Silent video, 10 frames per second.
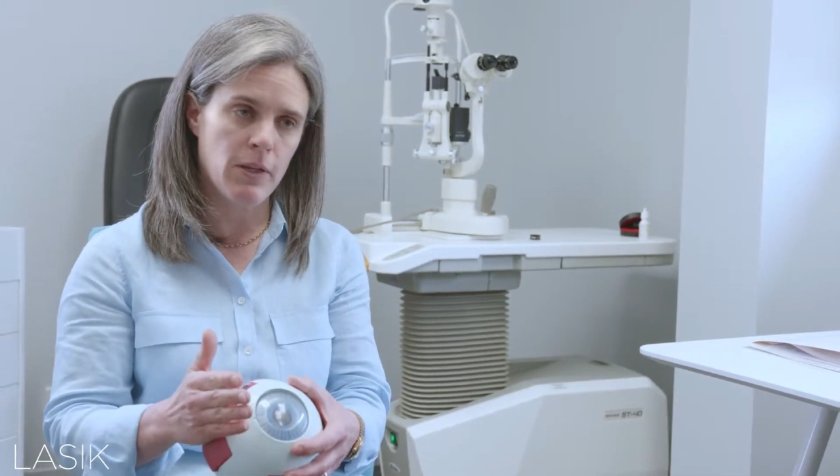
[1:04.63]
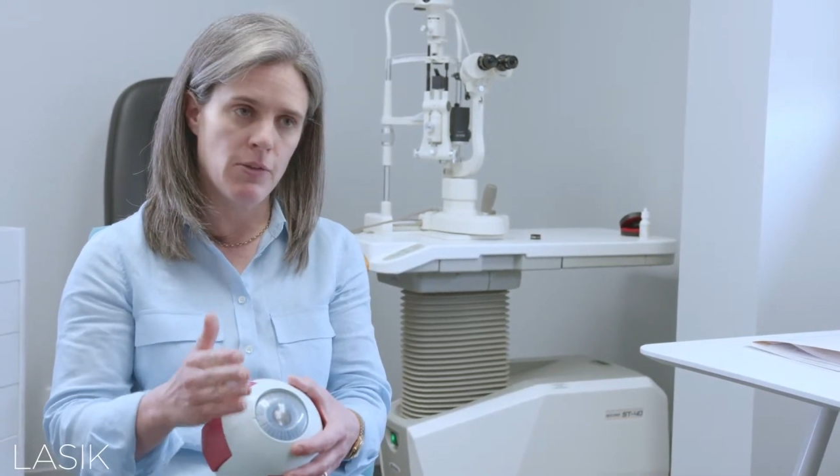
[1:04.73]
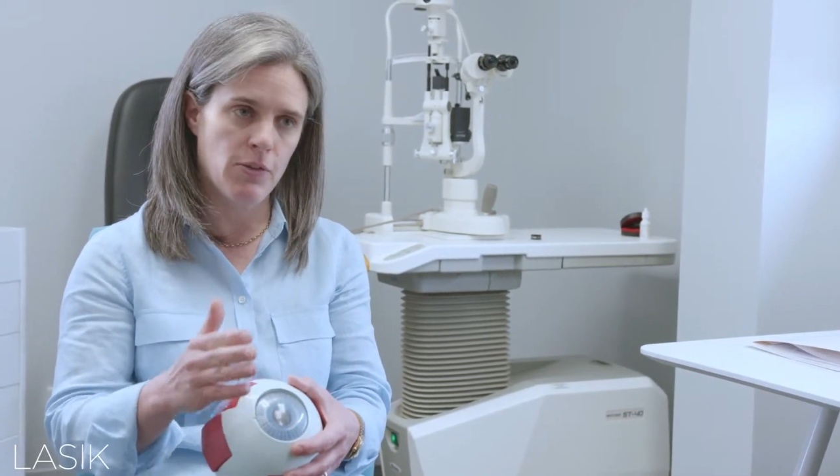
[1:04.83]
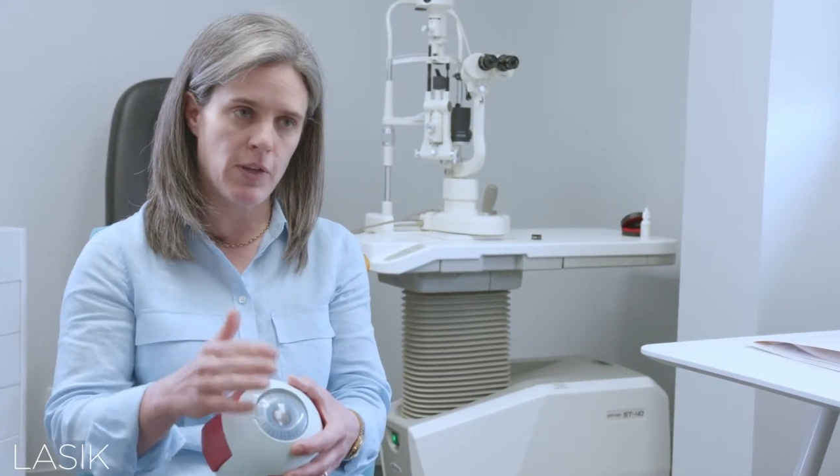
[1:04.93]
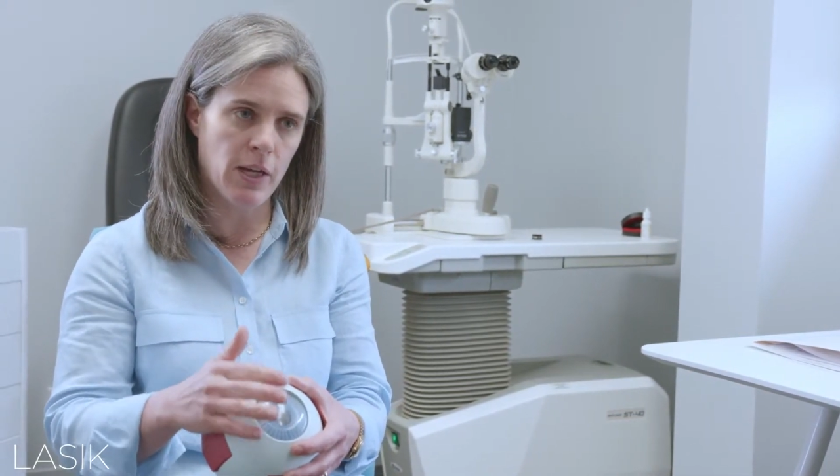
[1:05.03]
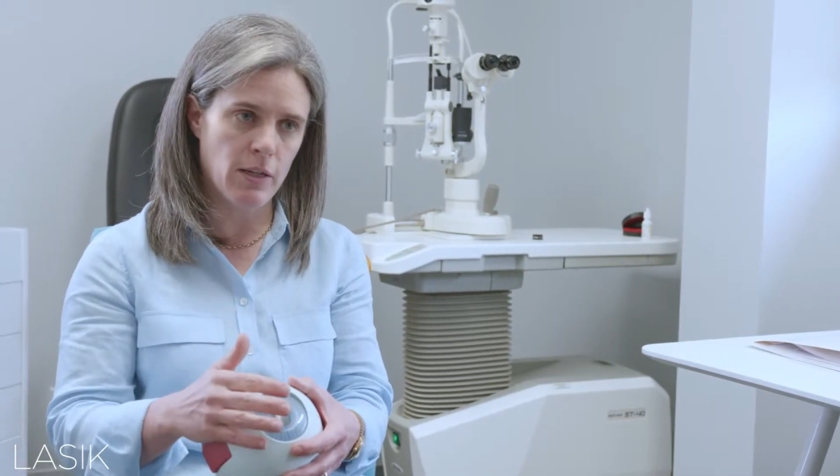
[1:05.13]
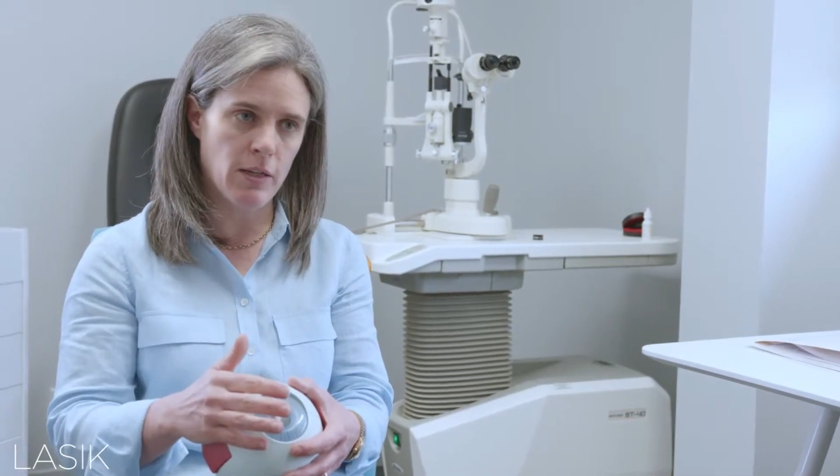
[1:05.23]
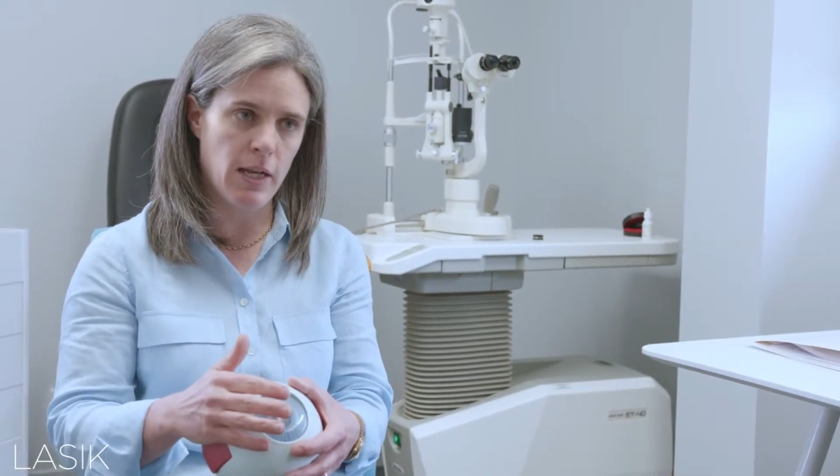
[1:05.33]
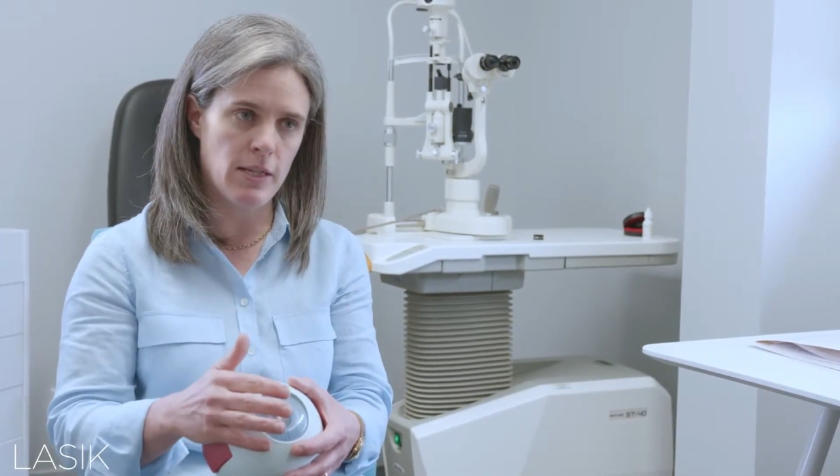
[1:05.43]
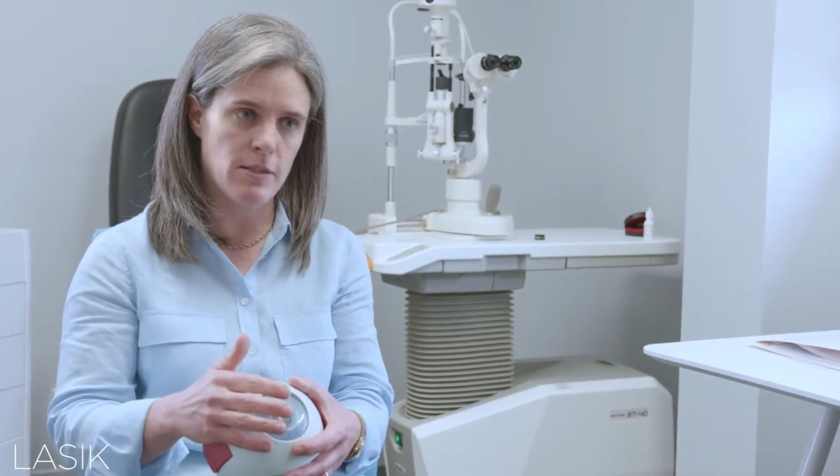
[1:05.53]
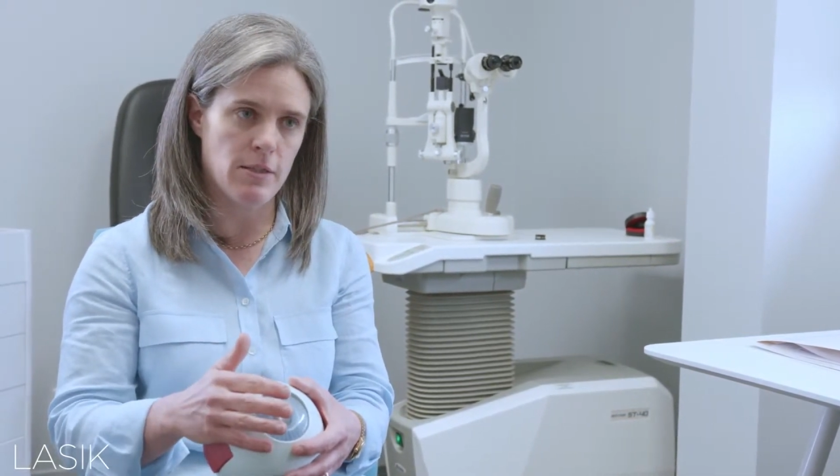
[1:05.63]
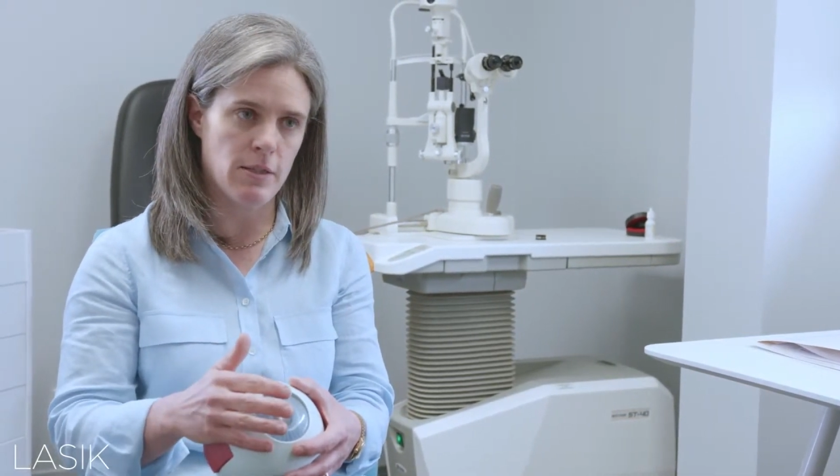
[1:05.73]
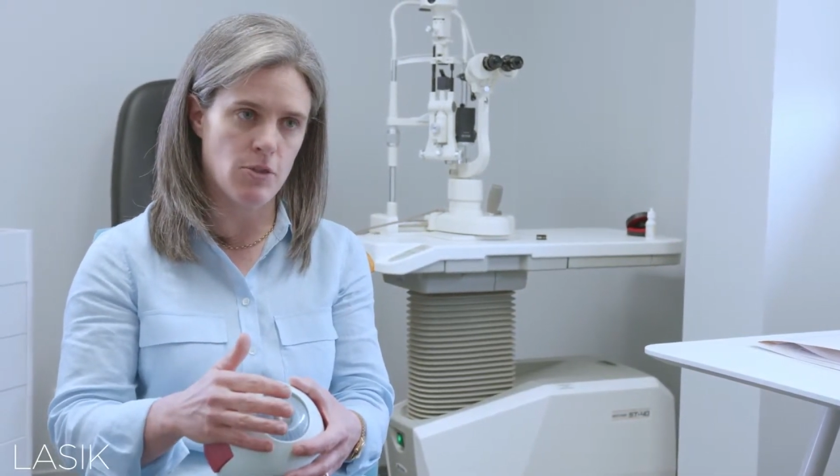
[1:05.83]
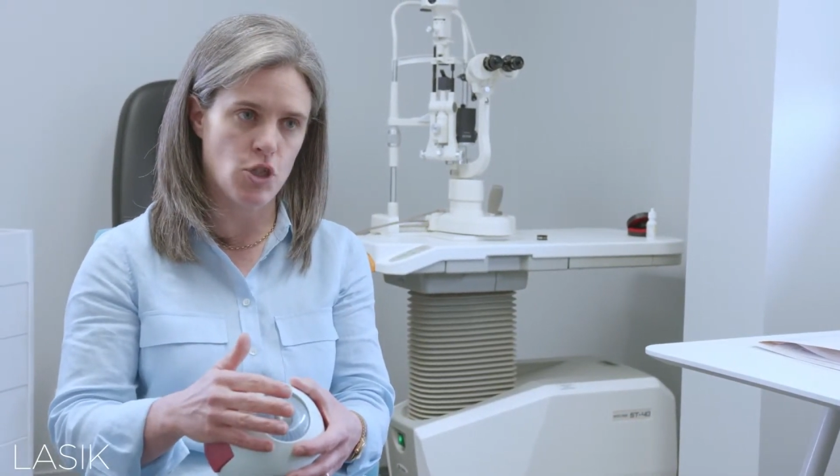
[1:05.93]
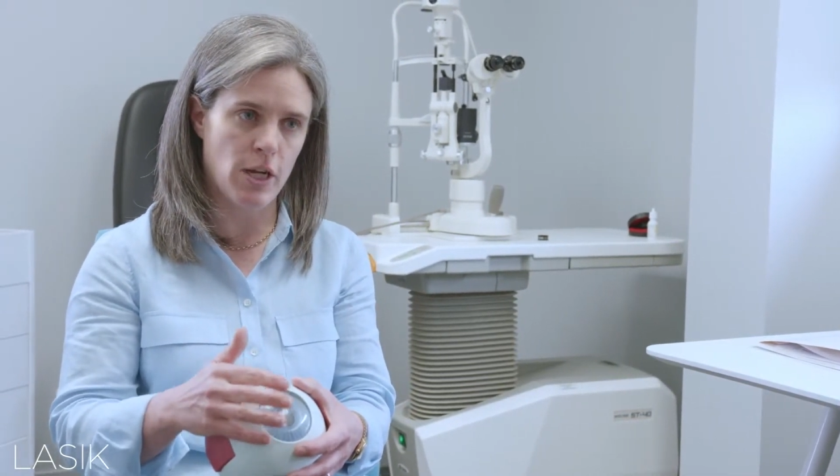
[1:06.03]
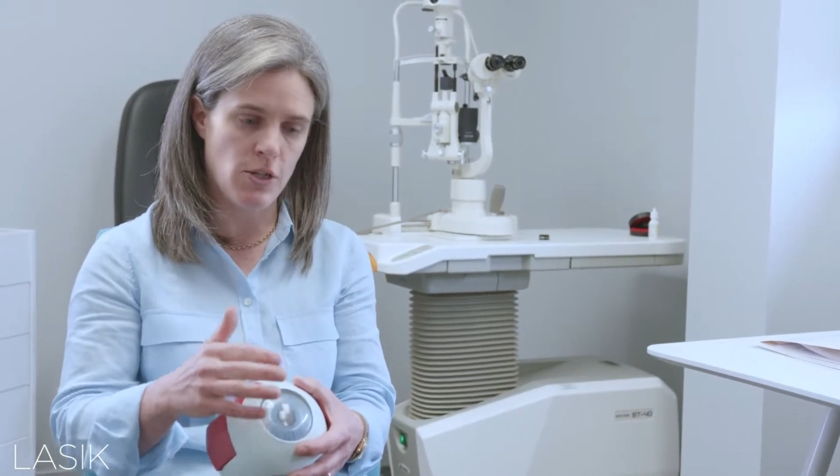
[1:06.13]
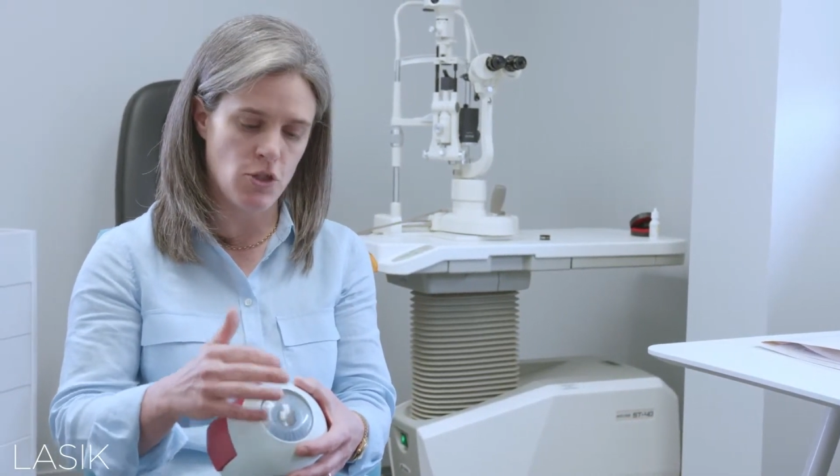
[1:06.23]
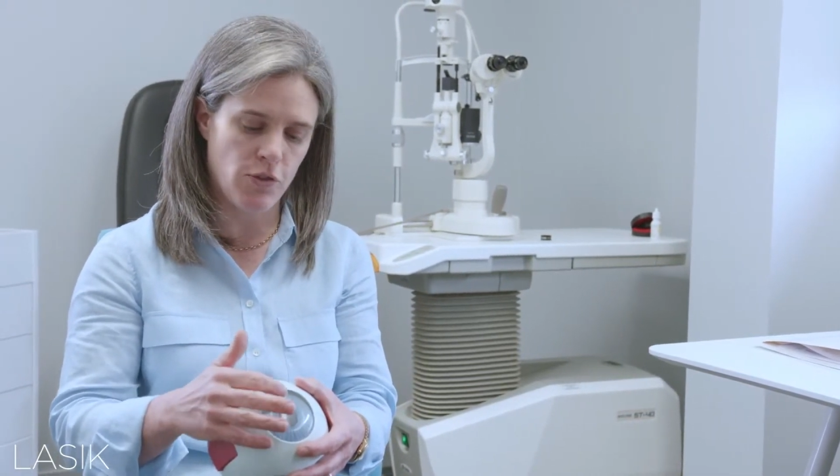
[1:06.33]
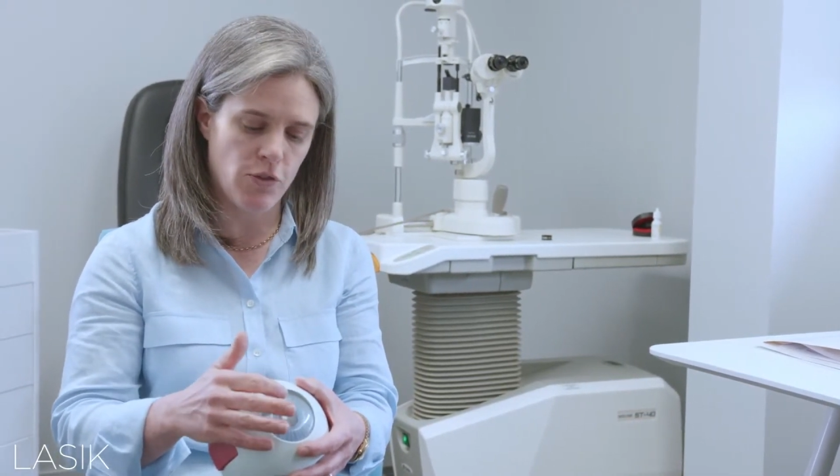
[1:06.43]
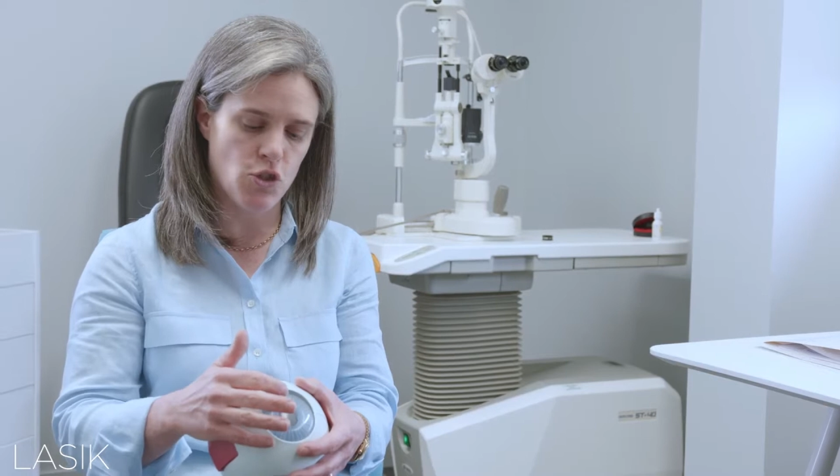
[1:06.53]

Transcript: The second laser then changes